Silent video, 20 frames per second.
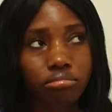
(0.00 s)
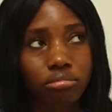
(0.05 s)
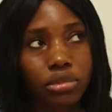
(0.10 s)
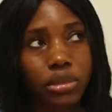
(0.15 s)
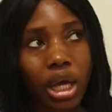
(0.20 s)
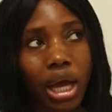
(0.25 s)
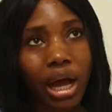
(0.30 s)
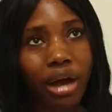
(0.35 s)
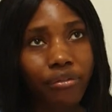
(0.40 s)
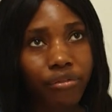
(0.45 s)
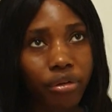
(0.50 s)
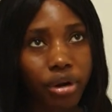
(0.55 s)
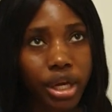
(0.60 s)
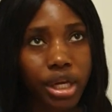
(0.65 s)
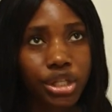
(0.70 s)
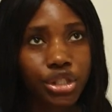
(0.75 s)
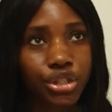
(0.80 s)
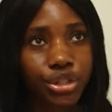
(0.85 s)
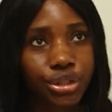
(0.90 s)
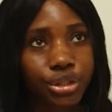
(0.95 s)
the
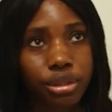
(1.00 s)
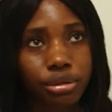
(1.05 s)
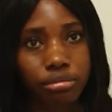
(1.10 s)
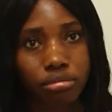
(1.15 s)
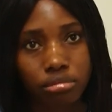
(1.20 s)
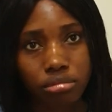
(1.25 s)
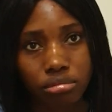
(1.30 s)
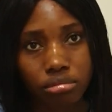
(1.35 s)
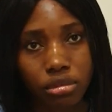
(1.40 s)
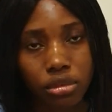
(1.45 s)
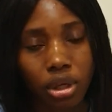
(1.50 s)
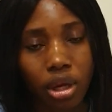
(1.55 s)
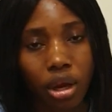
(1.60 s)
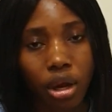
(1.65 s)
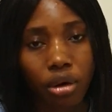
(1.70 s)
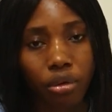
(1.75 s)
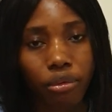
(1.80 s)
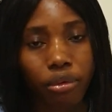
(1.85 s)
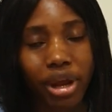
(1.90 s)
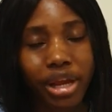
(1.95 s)
average
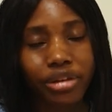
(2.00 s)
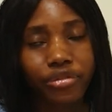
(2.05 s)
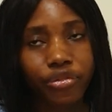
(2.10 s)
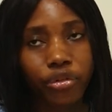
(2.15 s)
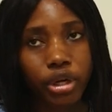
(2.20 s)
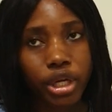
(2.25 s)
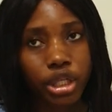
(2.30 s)
rent for